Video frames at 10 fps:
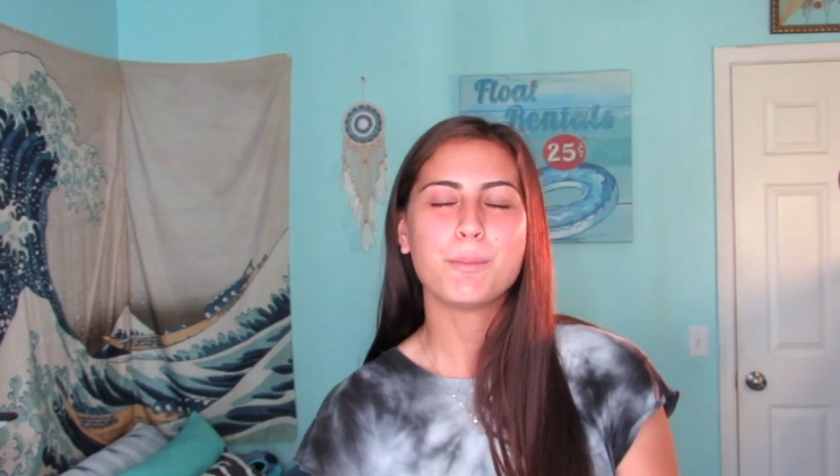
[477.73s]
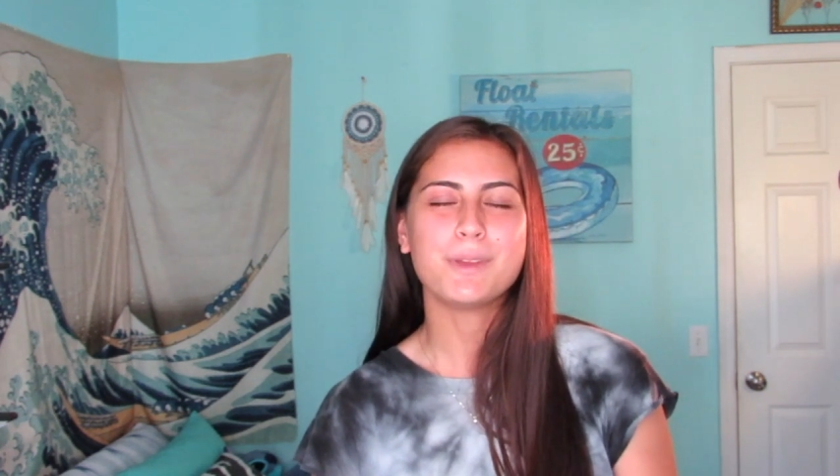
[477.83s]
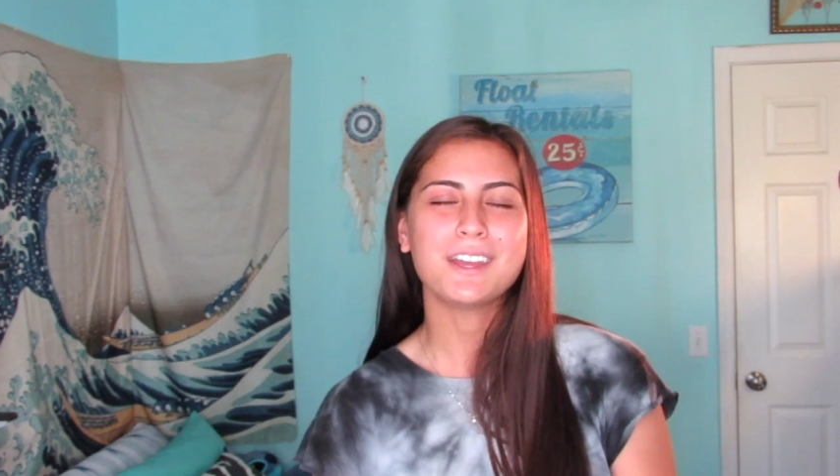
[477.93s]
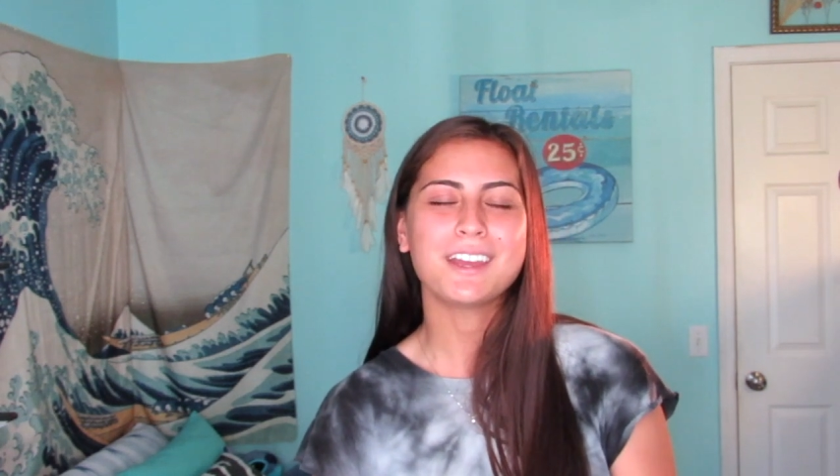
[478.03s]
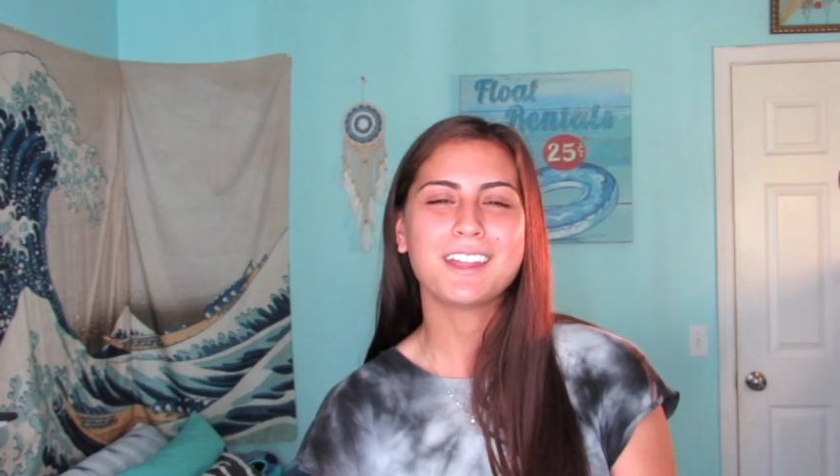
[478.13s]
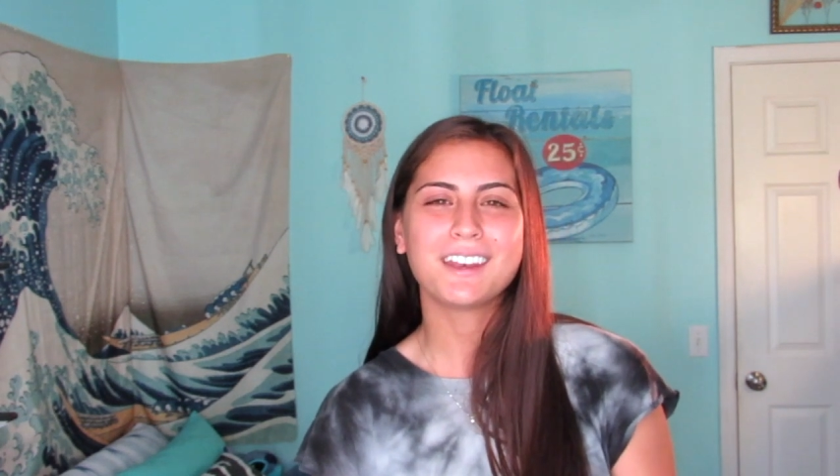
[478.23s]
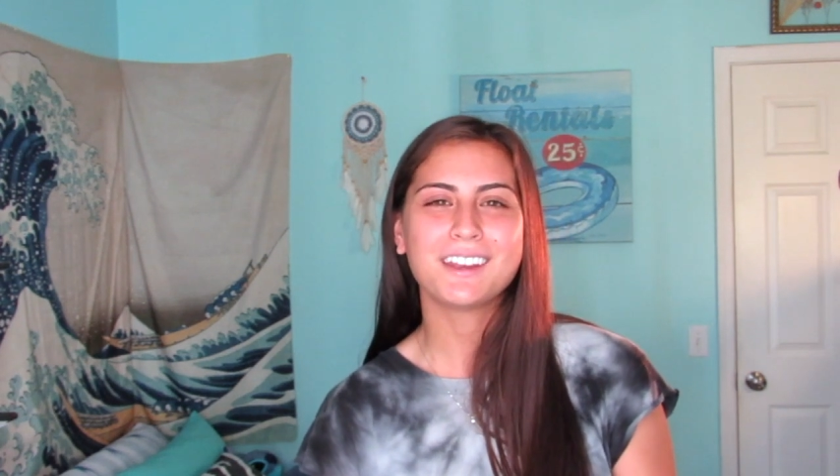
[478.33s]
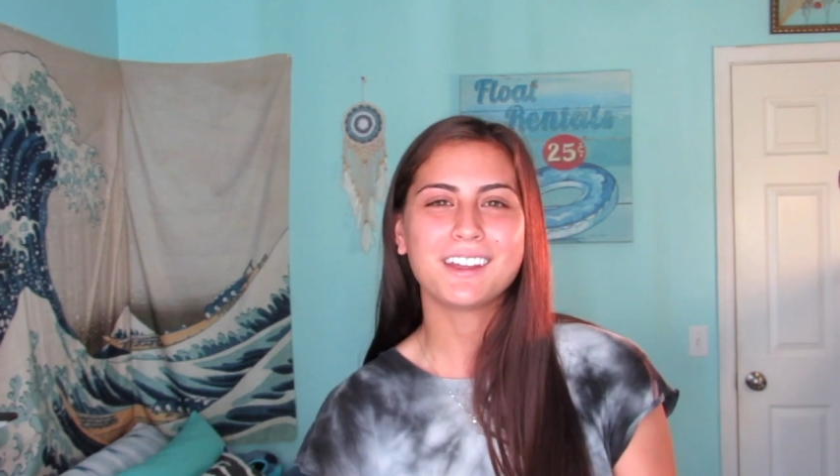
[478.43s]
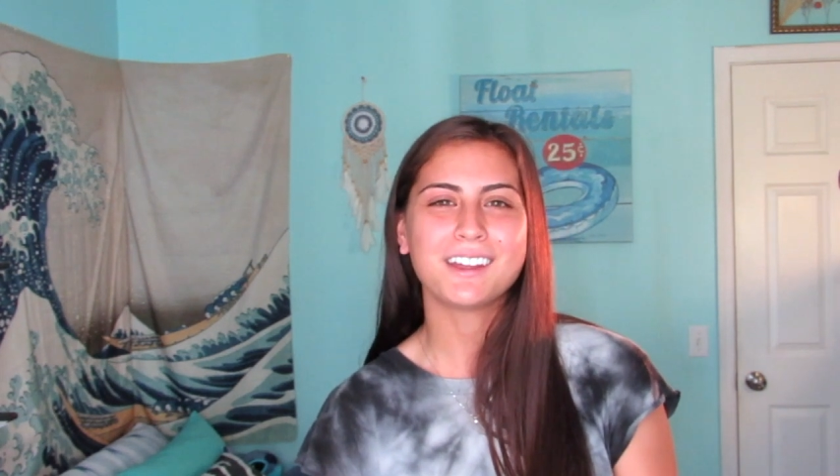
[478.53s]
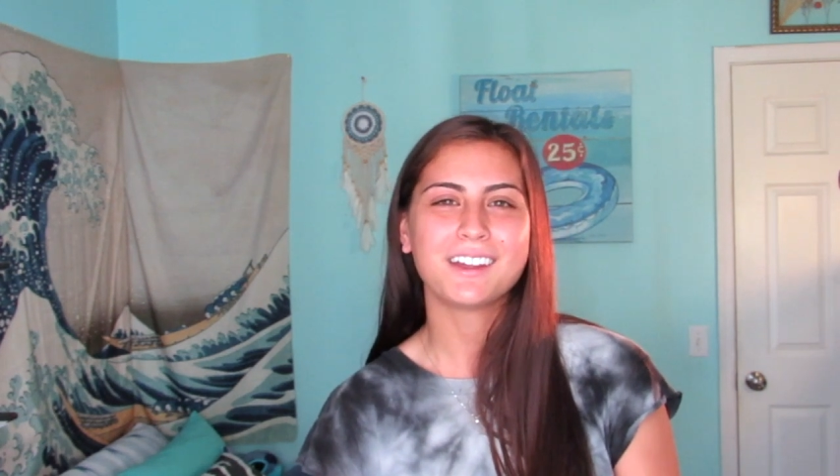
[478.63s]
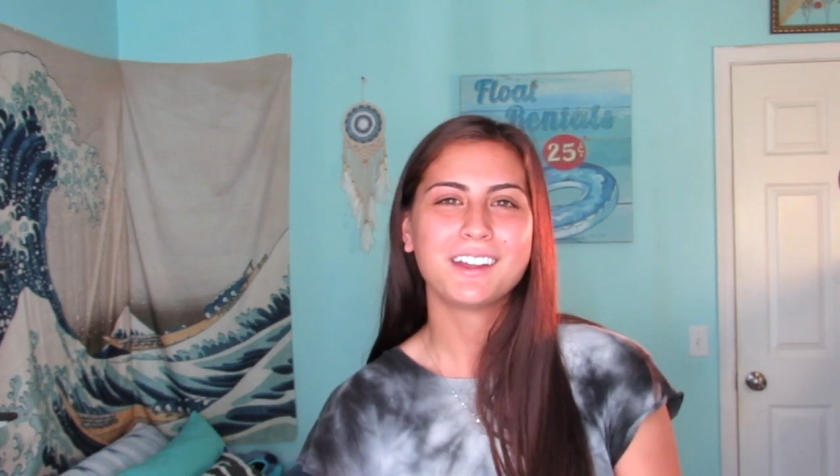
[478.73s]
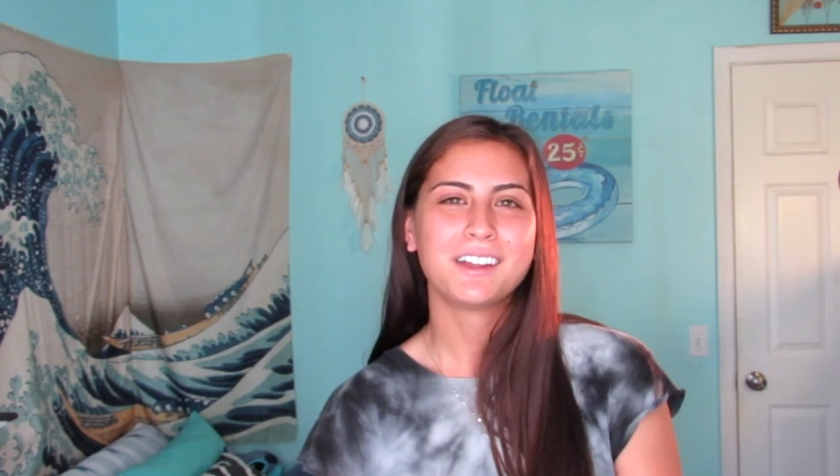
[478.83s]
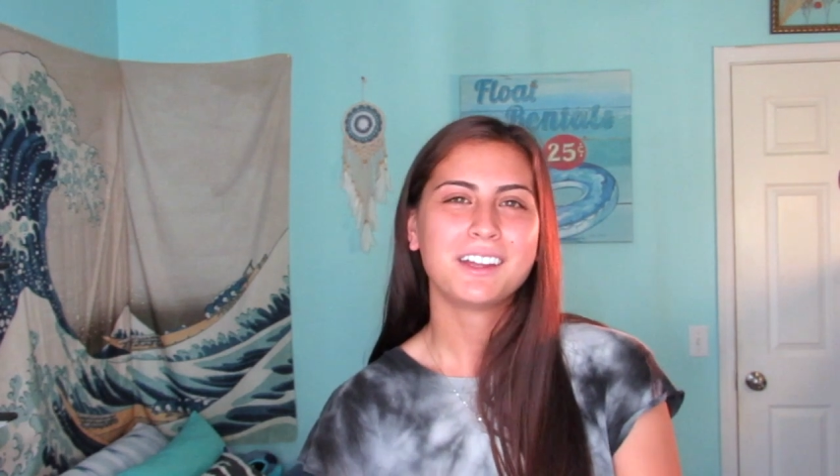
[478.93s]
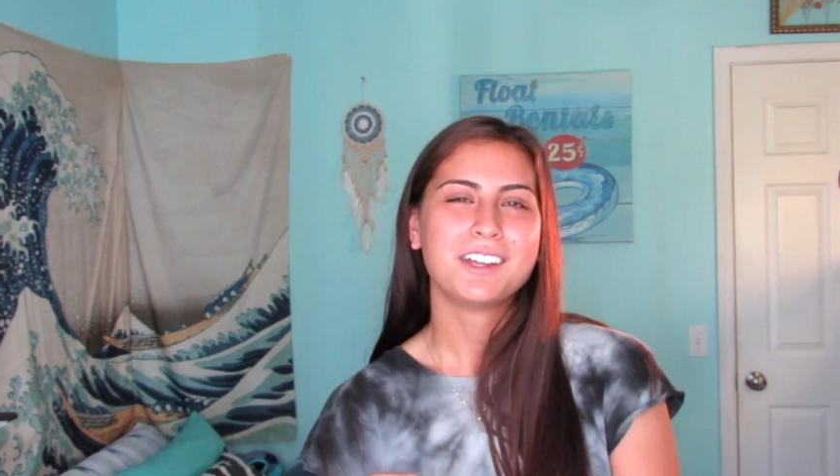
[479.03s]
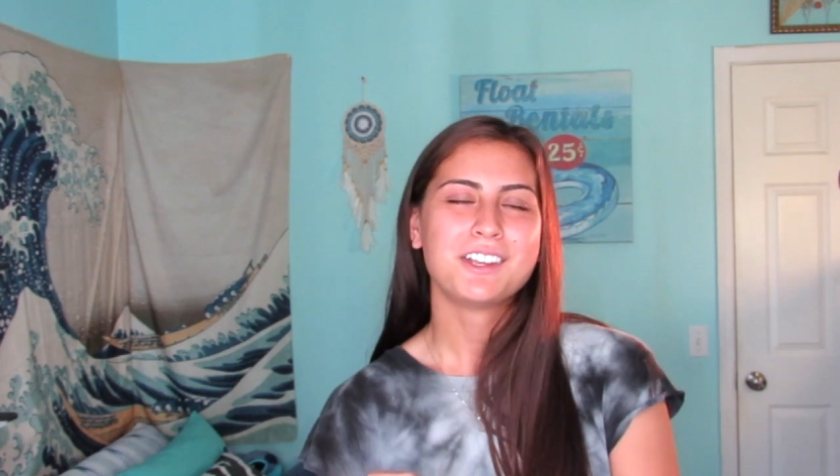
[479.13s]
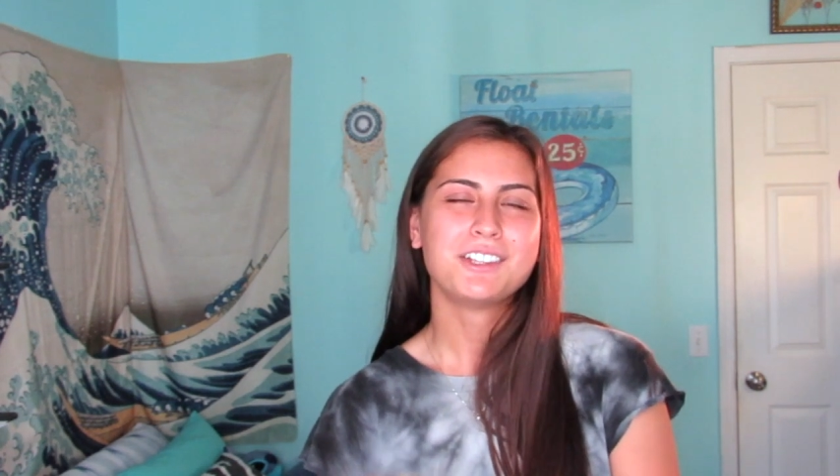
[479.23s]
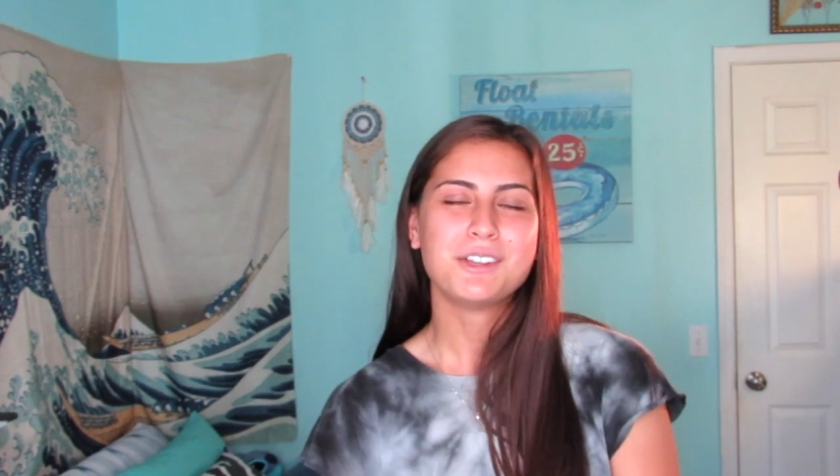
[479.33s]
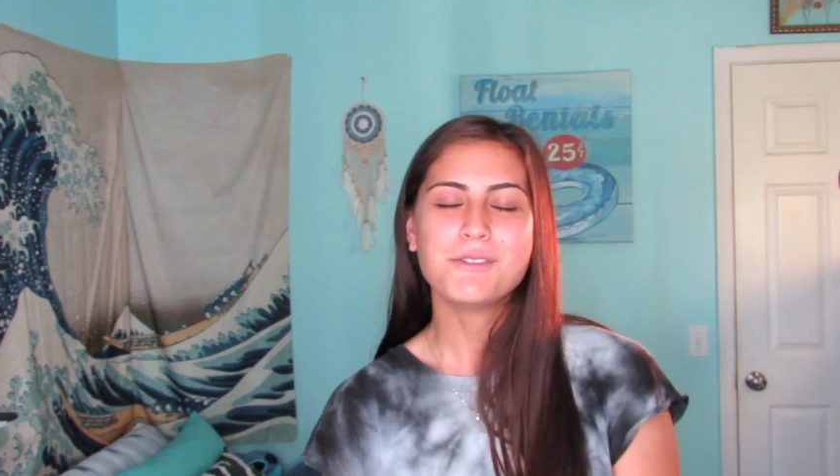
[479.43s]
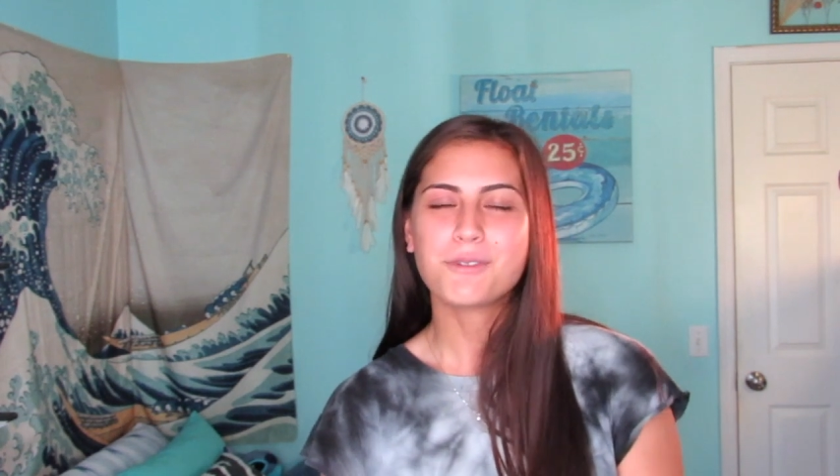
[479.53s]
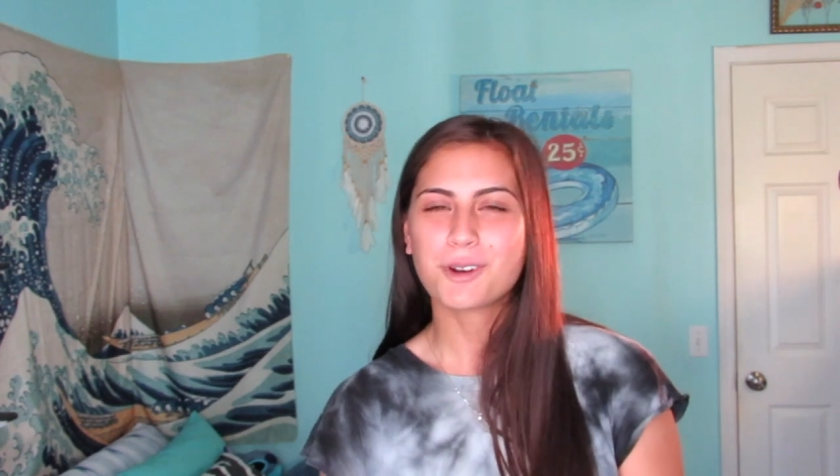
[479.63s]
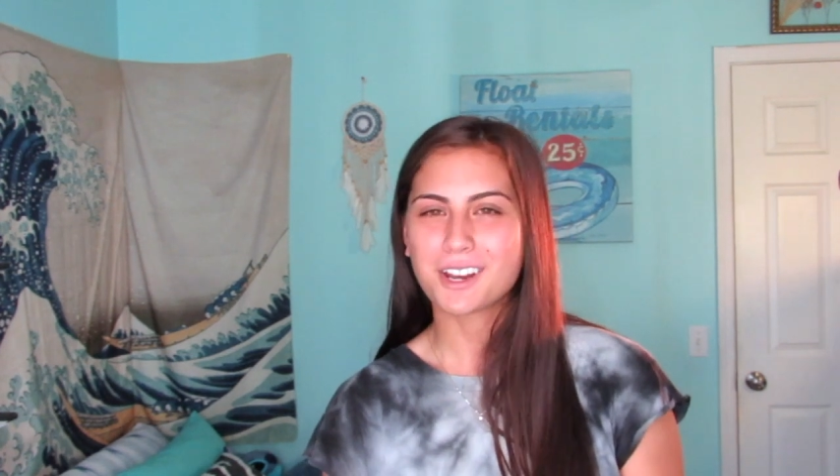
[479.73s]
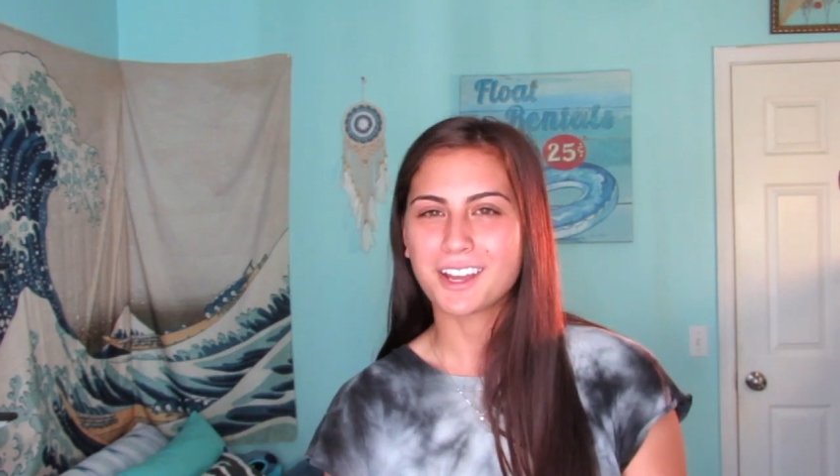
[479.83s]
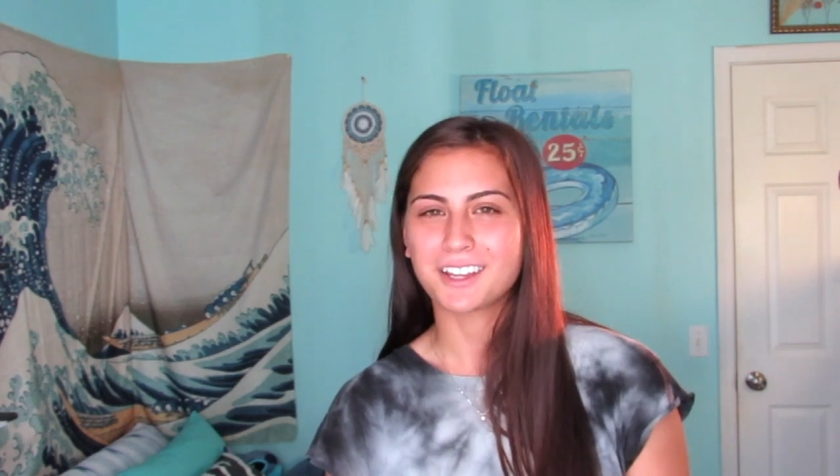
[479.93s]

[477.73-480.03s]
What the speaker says: beaten 240